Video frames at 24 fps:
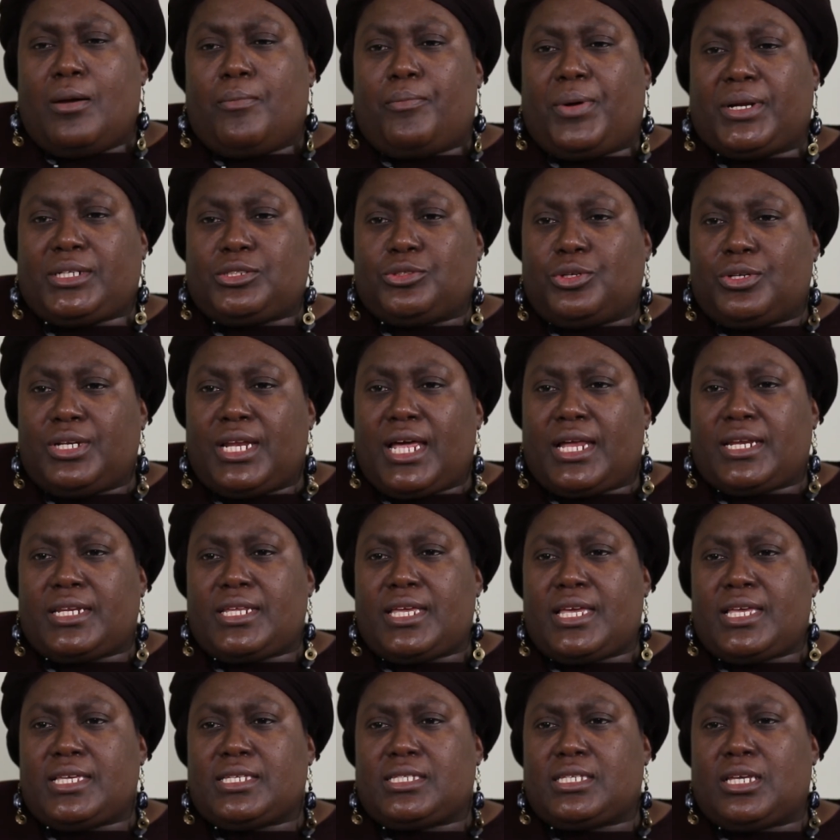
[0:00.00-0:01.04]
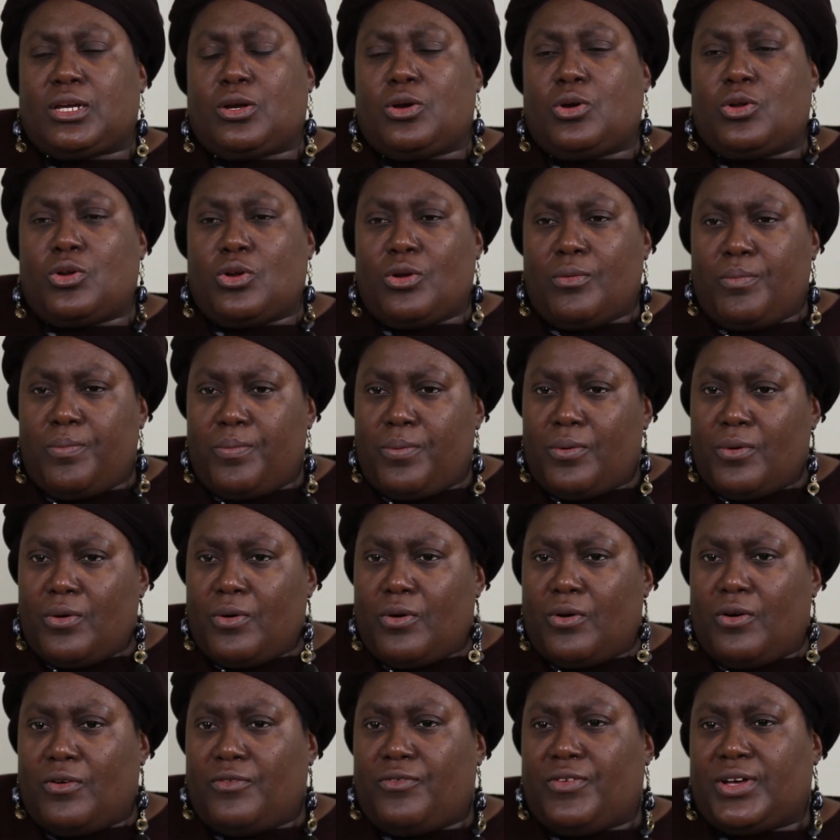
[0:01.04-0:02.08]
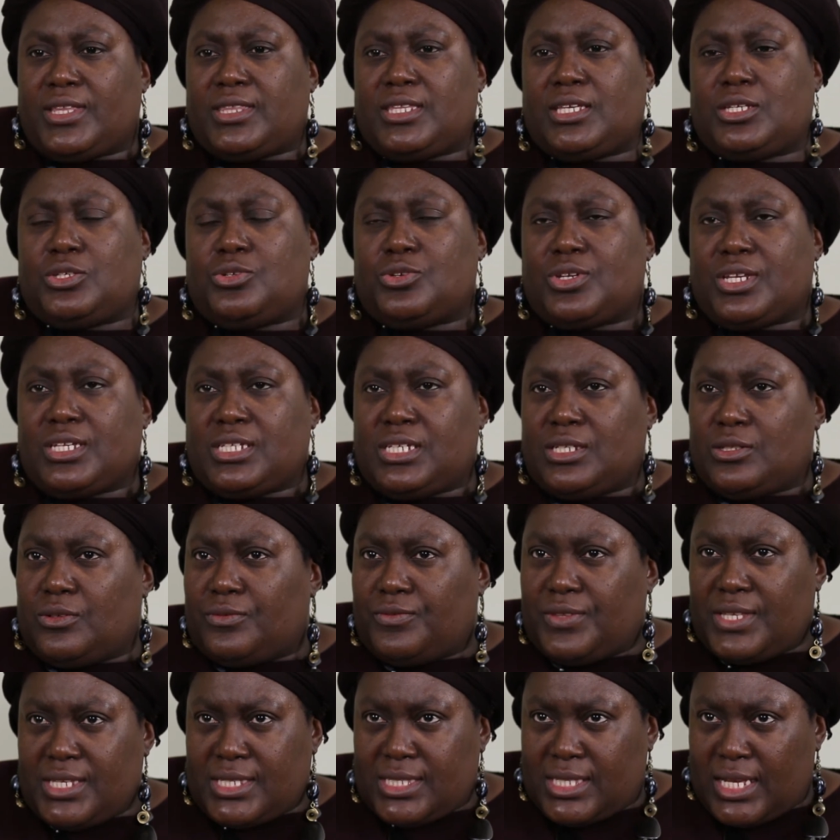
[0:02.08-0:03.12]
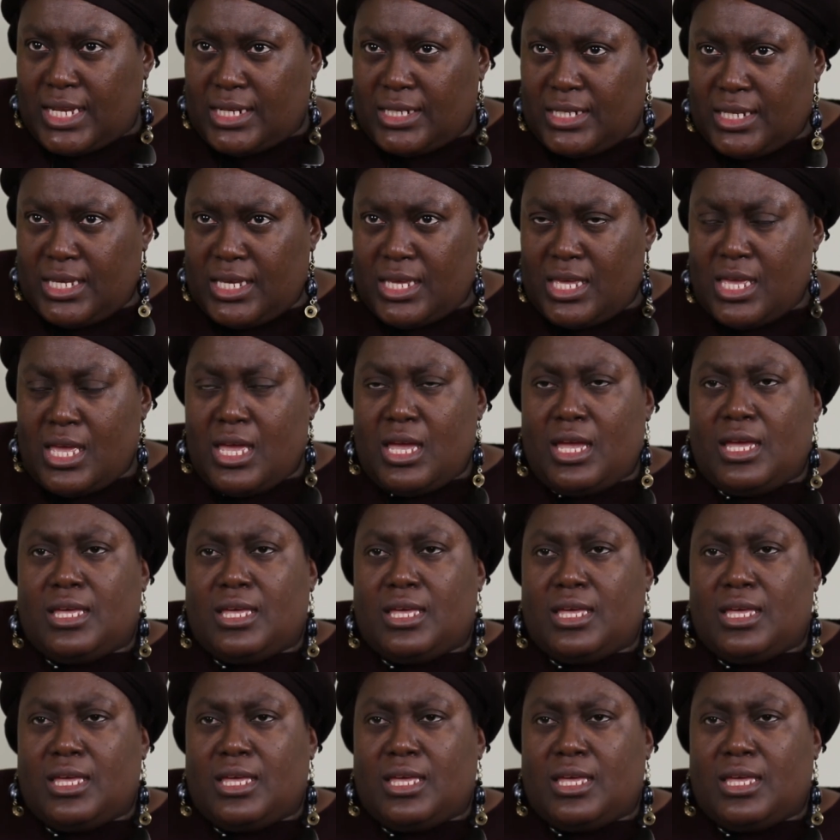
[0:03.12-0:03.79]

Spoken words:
particularly as a group over the duration of the study.